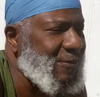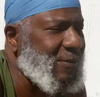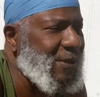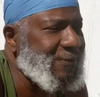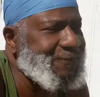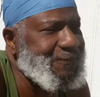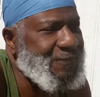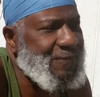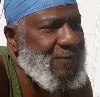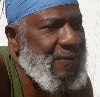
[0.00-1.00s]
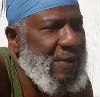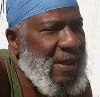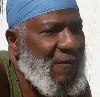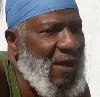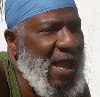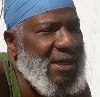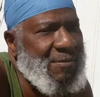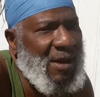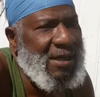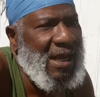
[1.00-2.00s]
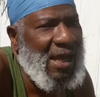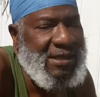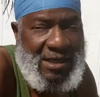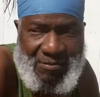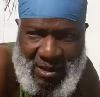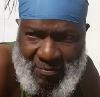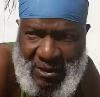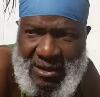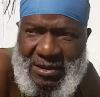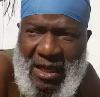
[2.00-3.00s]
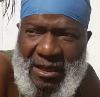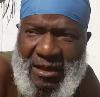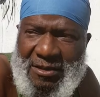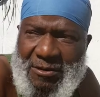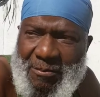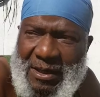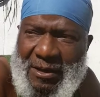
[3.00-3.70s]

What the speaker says: But if I had the money, I'd get me a place like this, a